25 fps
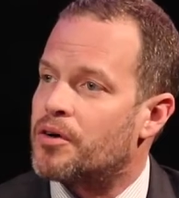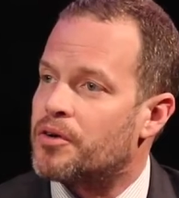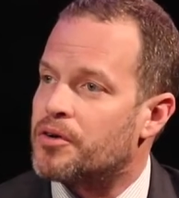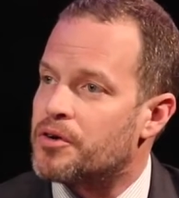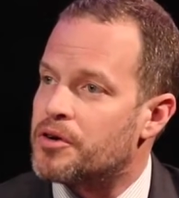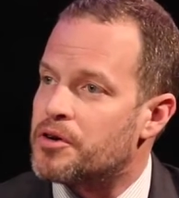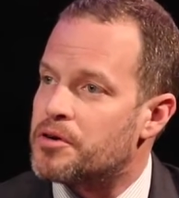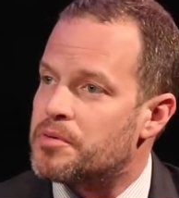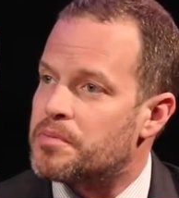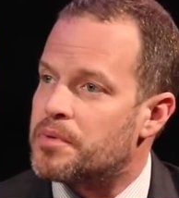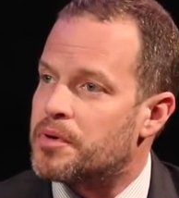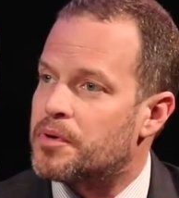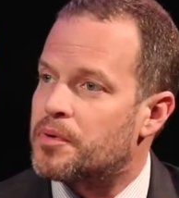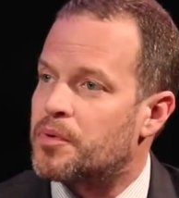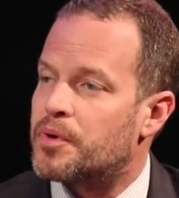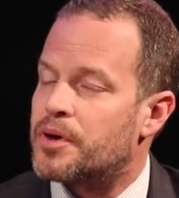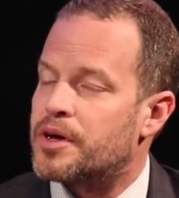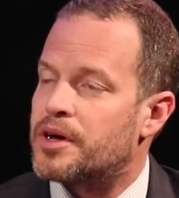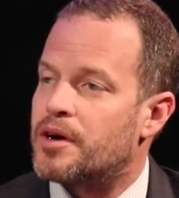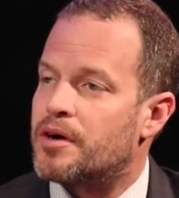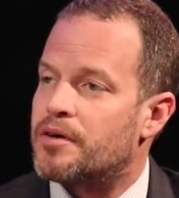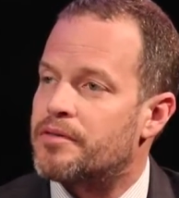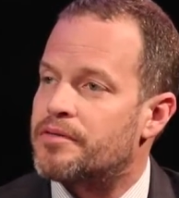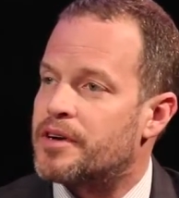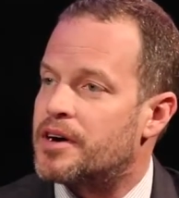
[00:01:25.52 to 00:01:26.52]
Group,
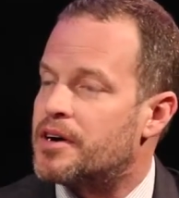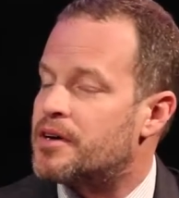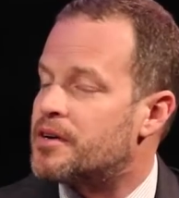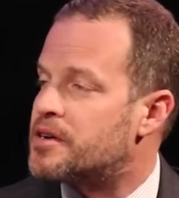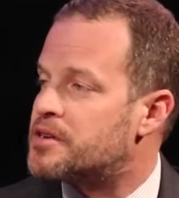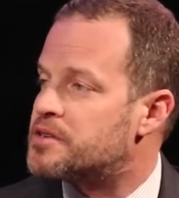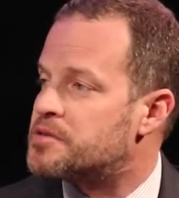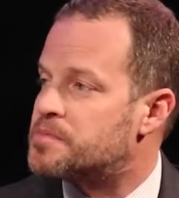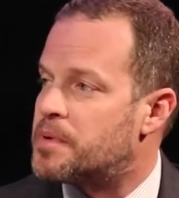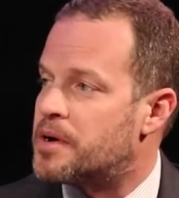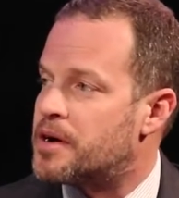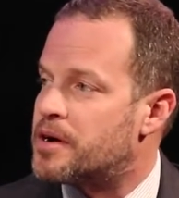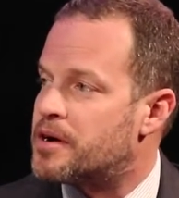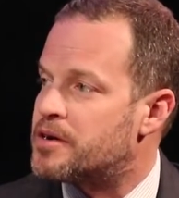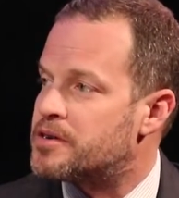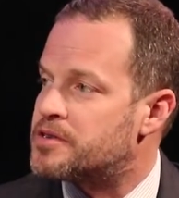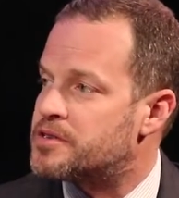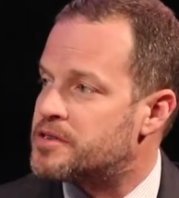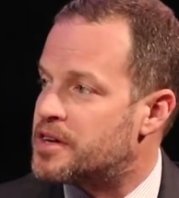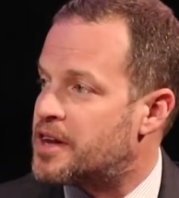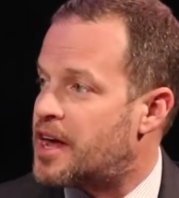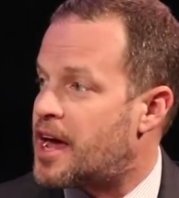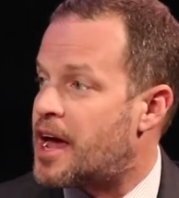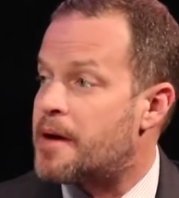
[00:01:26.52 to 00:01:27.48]
we are very experienced in